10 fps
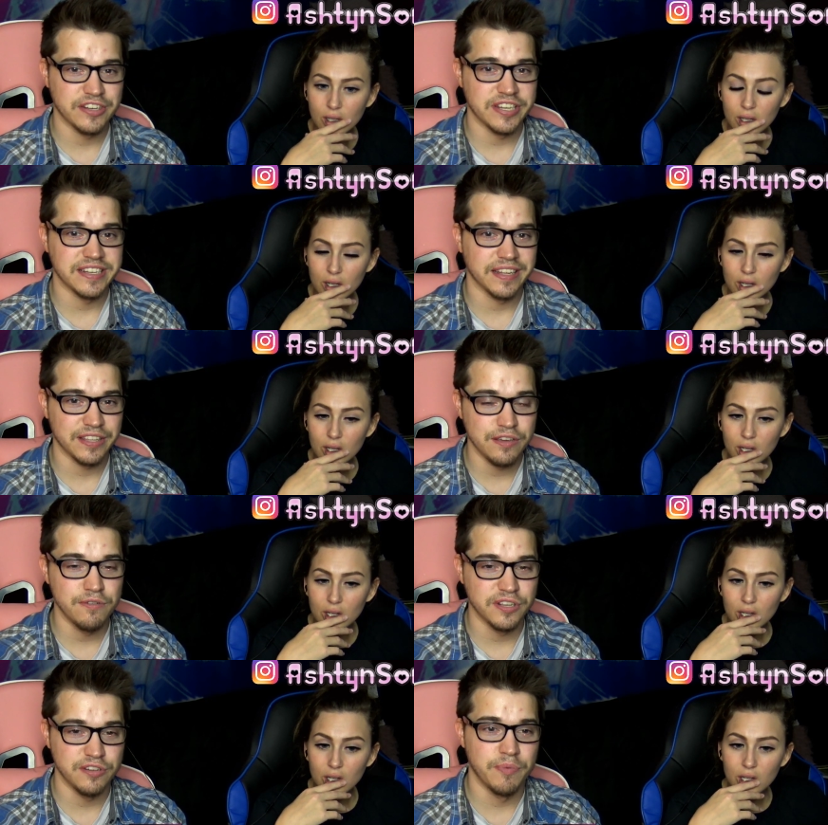Speaker 1: didn't tell you
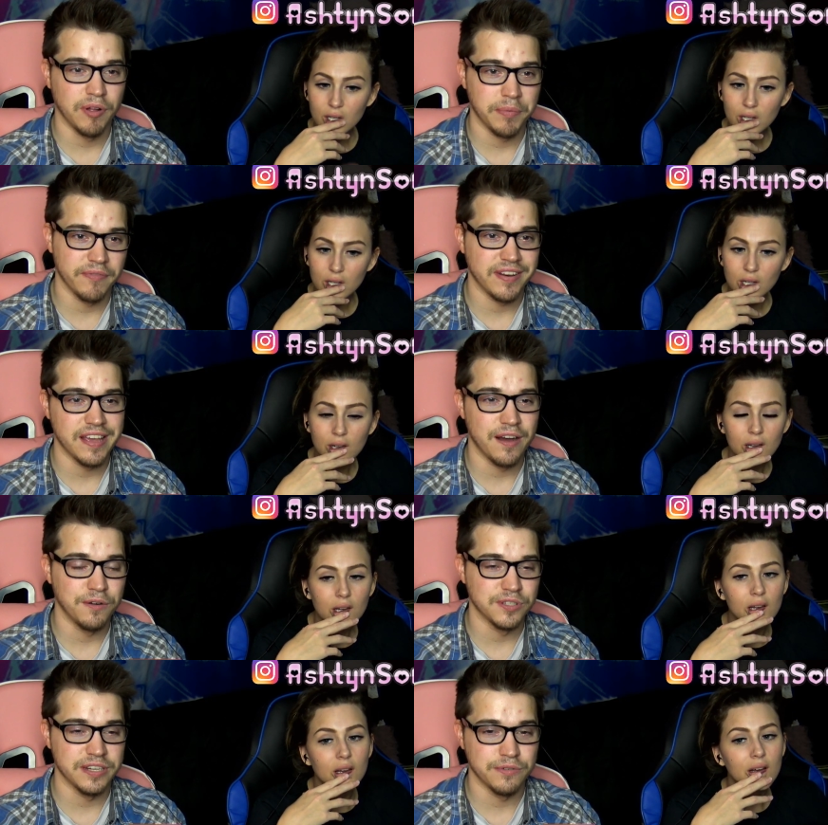because you pulled up the
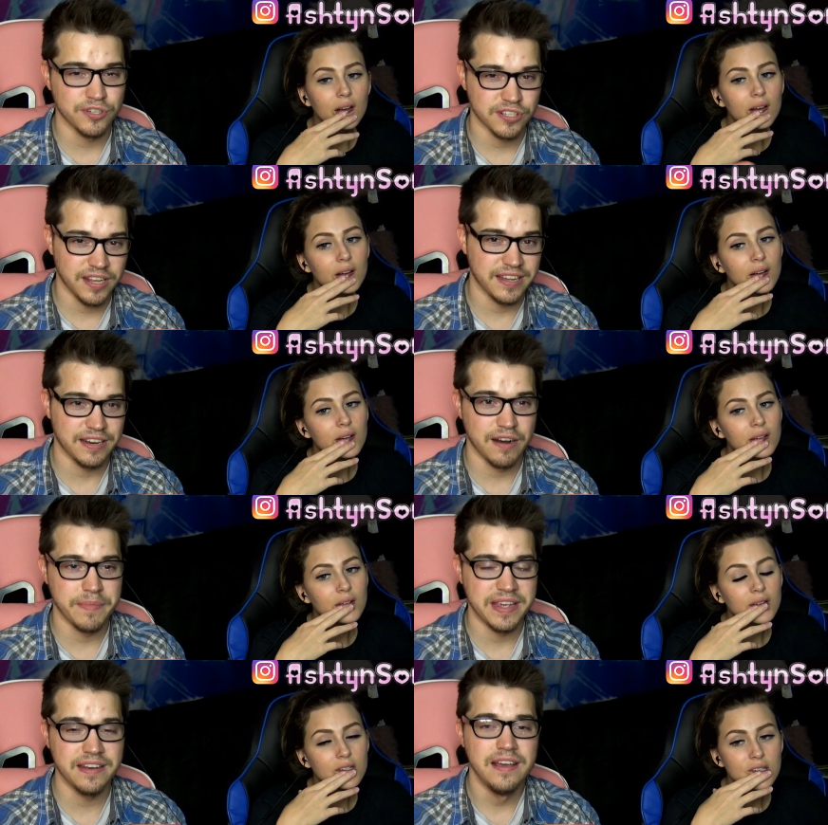videos and it was just like, you know what I
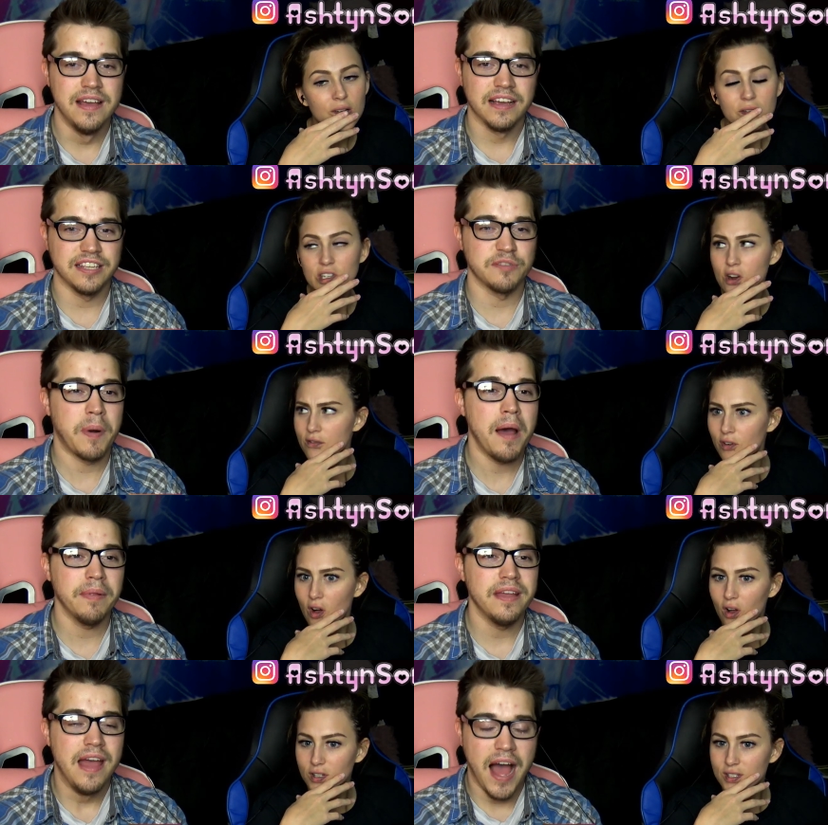mean? Oh, so it was, so I was
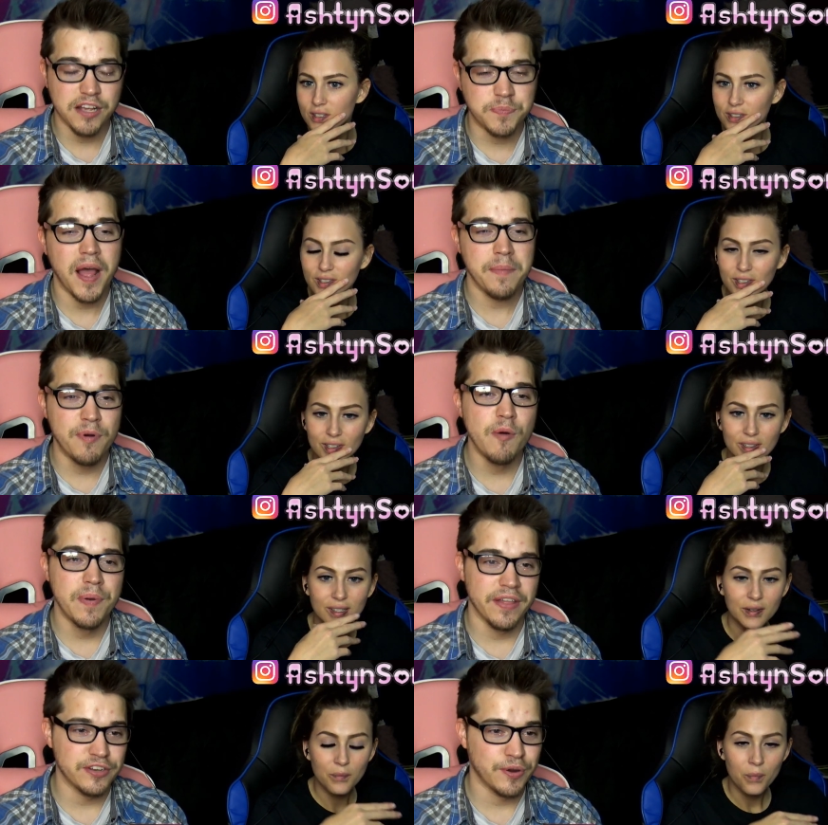probably fault. I was probably
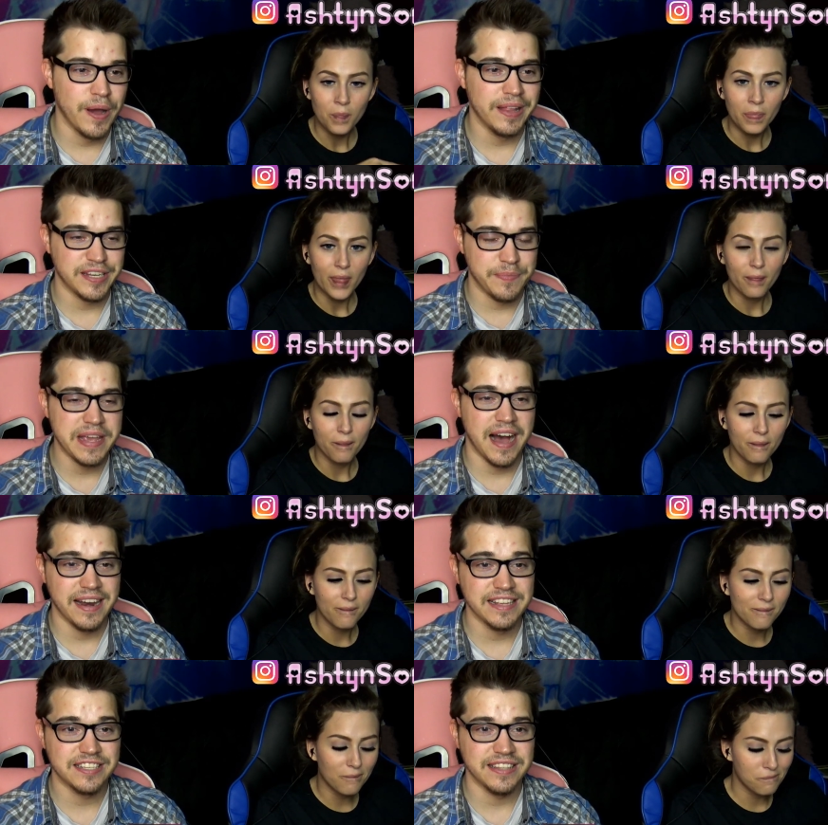pooping on the toilet to be
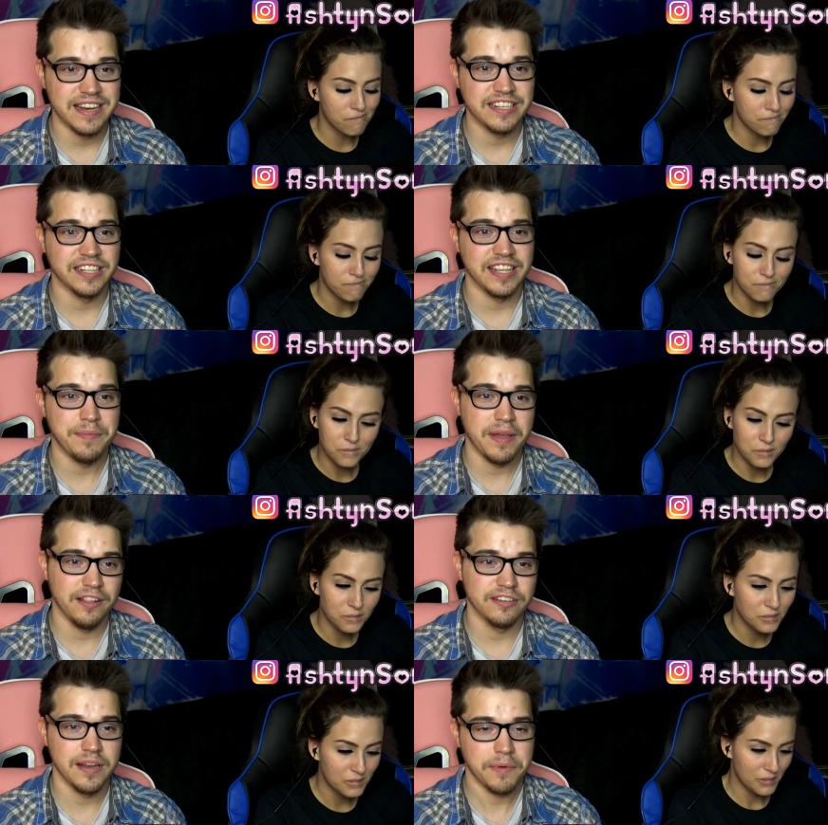honest, and then he sent the email. I
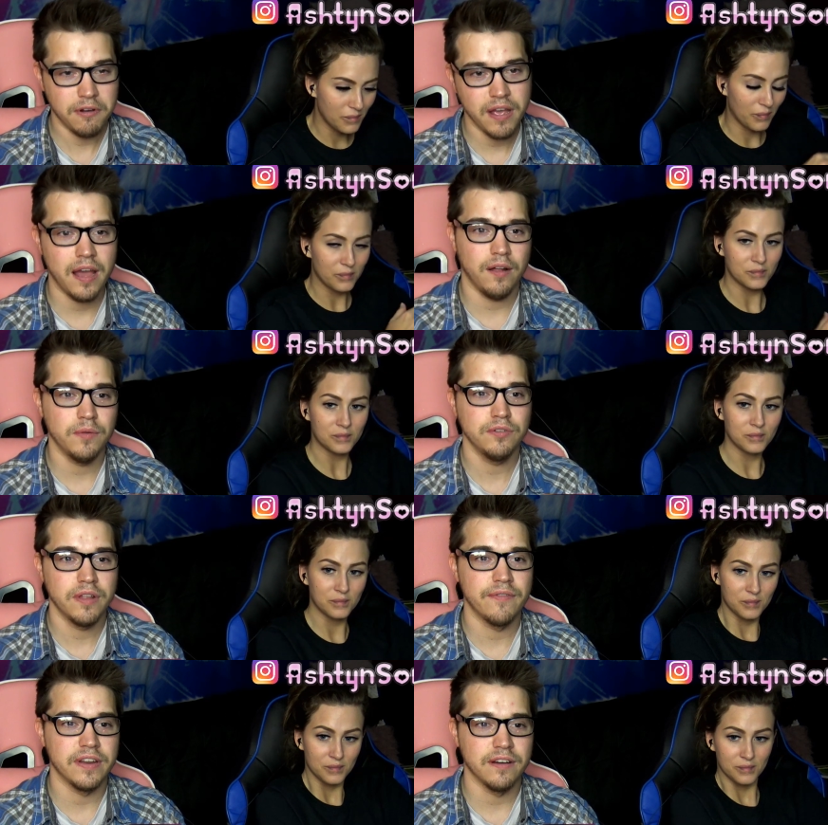looked at him, like, okay, I'll, we'll do
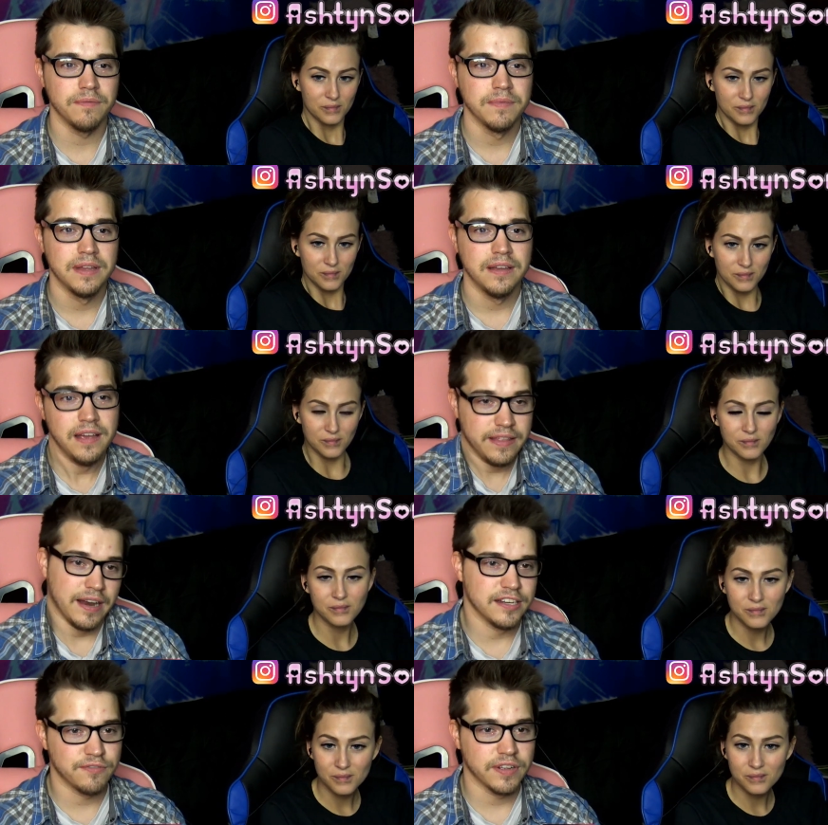that video, and then
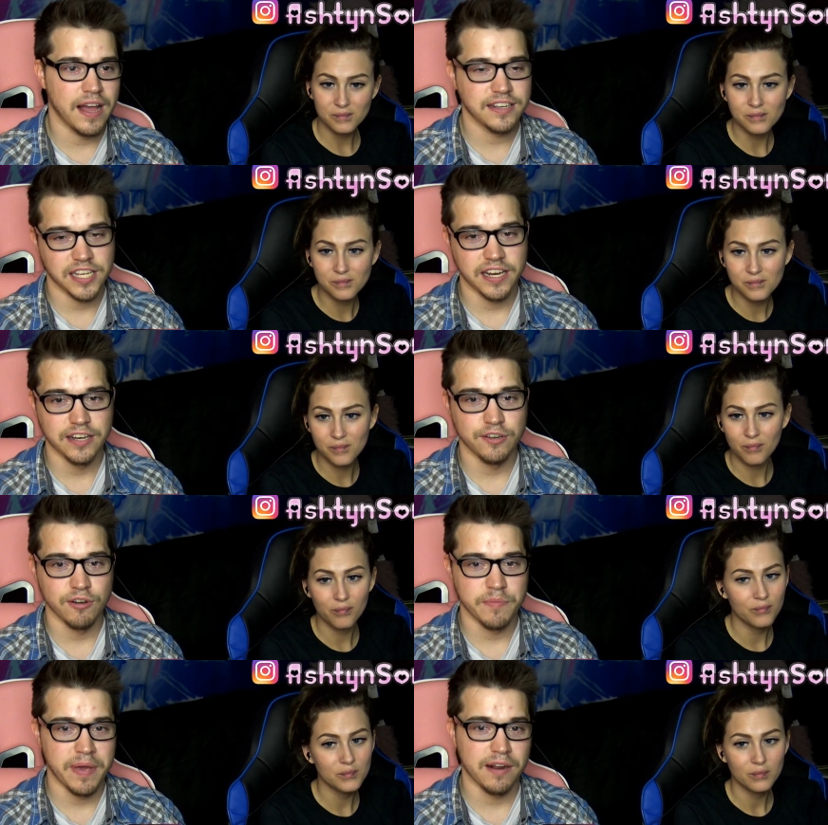I just forgot because I get on
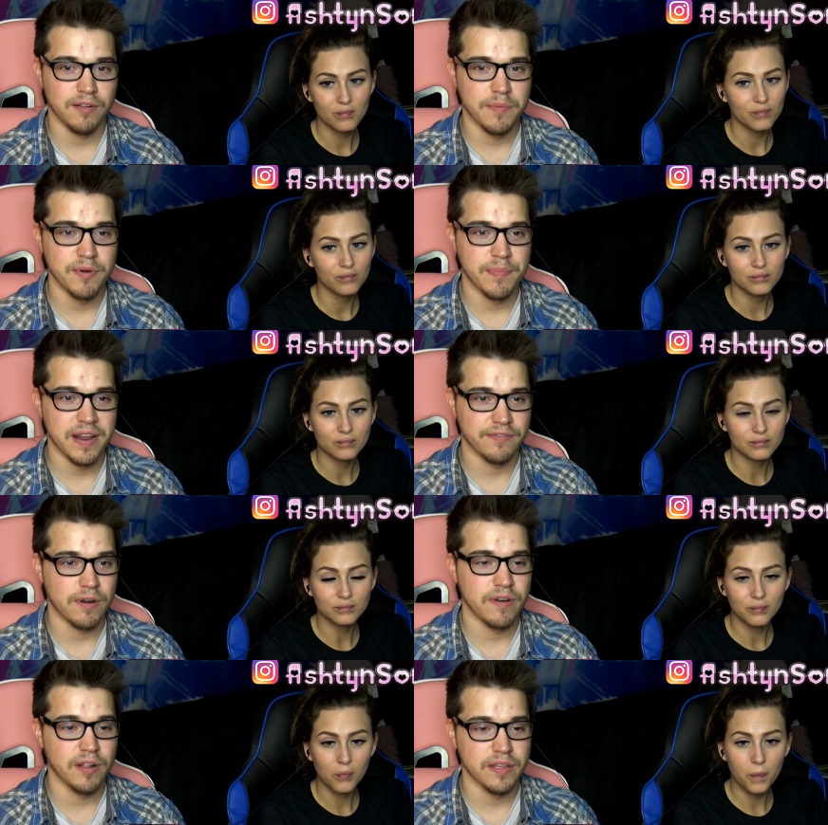Dokkan Battle, I'm pooping after
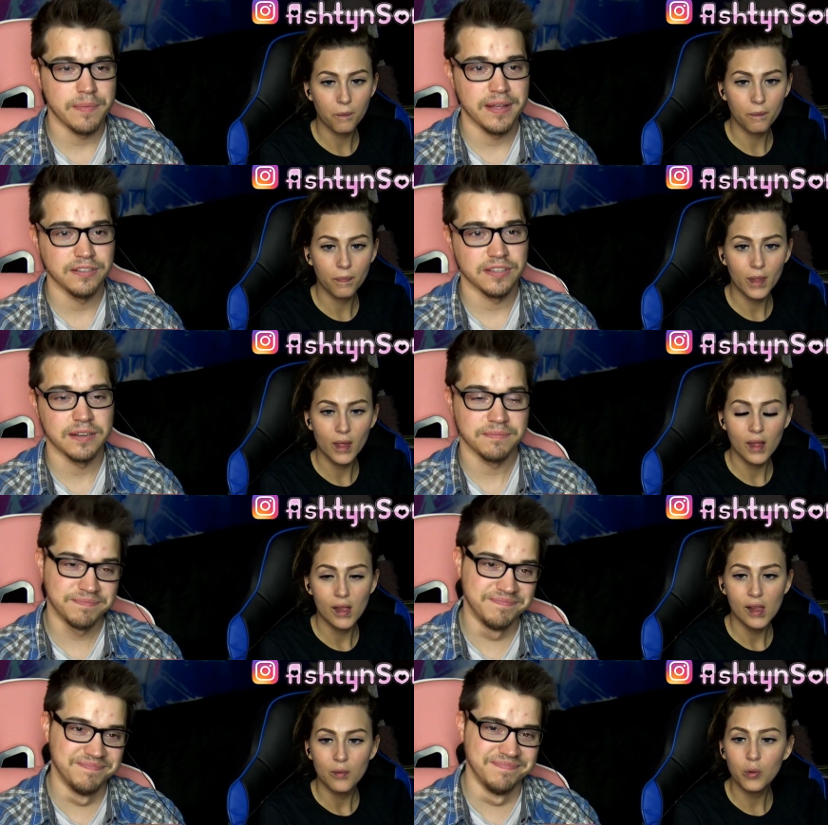I read all the emails, and then.
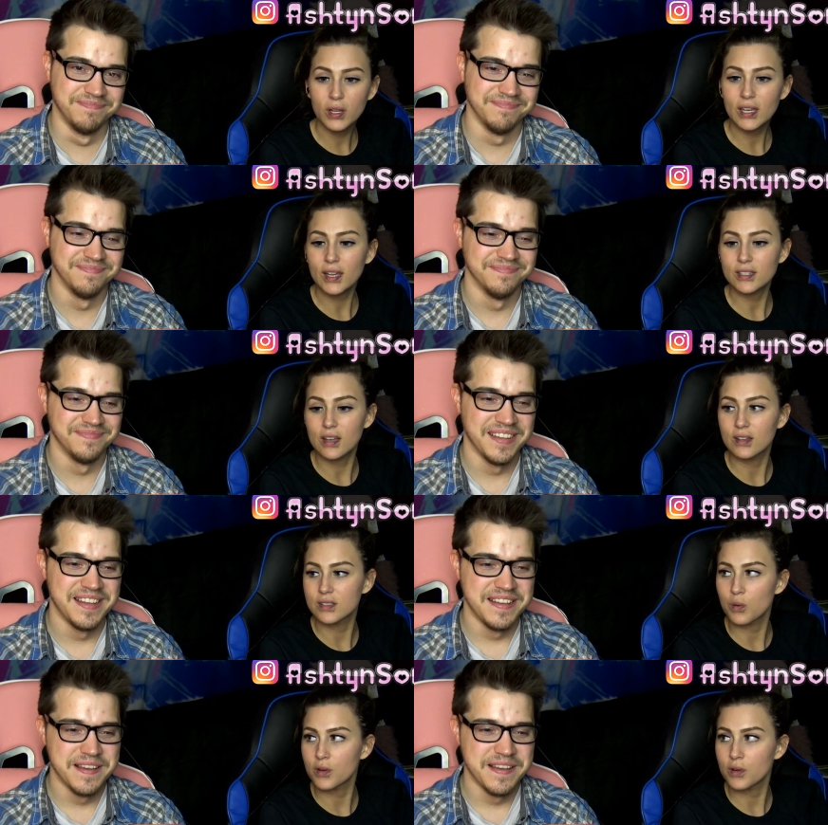
Speaker 2: Well, he didn't tell us what